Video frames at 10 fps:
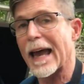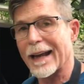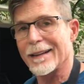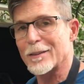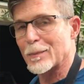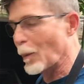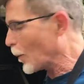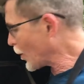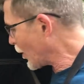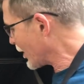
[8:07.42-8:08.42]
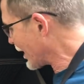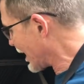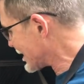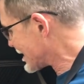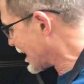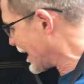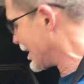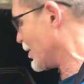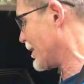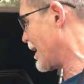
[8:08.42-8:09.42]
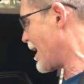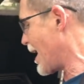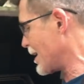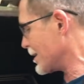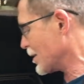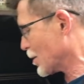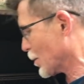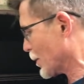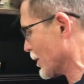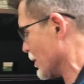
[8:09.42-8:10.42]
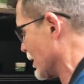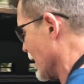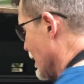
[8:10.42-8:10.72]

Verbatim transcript: seconds more on that side on the hot grill